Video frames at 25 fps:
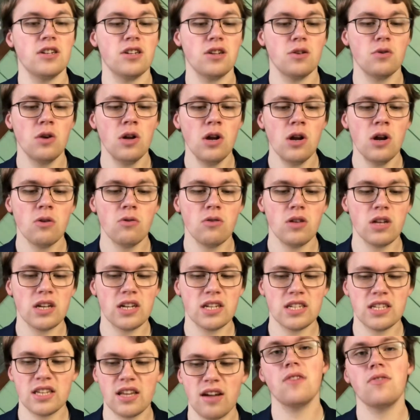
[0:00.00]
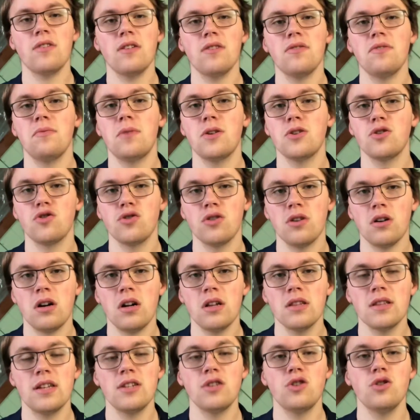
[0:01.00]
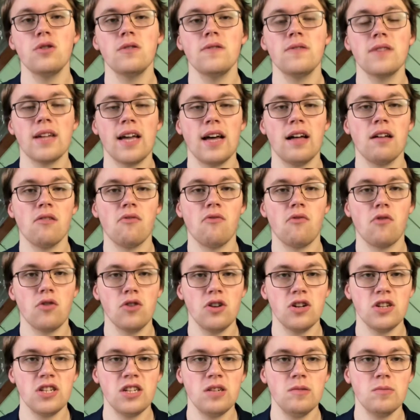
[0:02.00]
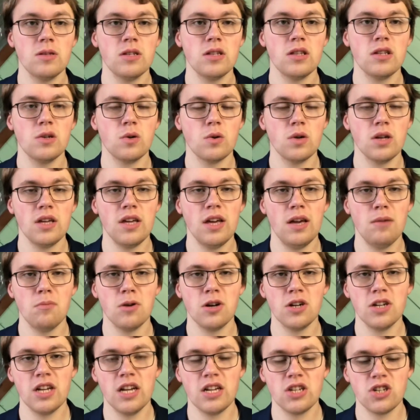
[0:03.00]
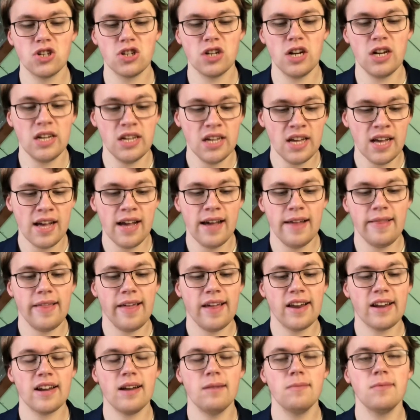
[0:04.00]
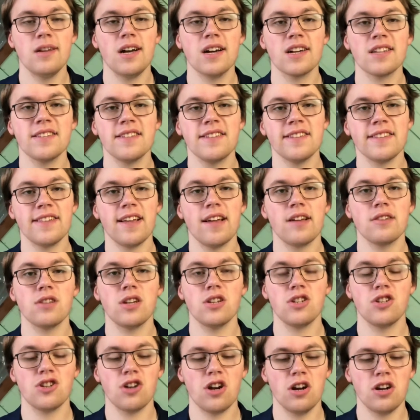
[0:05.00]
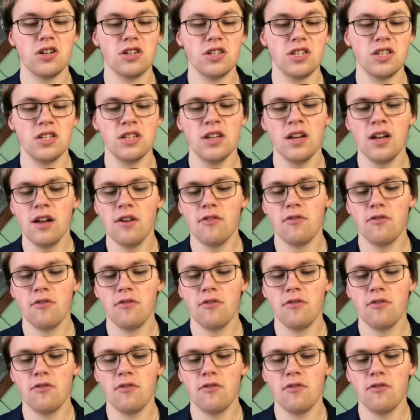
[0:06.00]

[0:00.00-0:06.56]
So really good stuff there for Montreal. Then two of the California teams hit the 20-game mark yesterday, and the Anaheim Ducks and the San Jose Sharks.